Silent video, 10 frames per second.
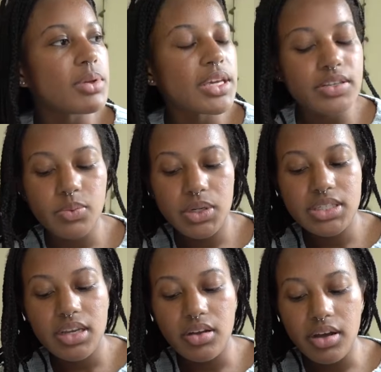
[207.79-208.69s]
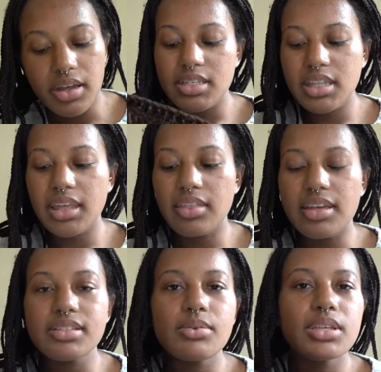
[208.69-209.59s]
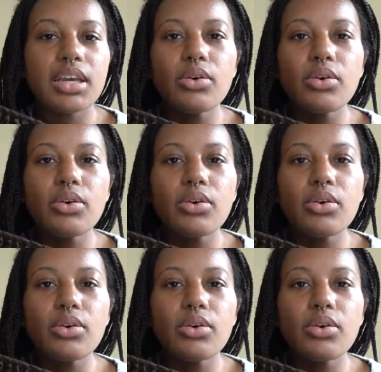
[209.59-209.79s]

because once I got to like this, I was like,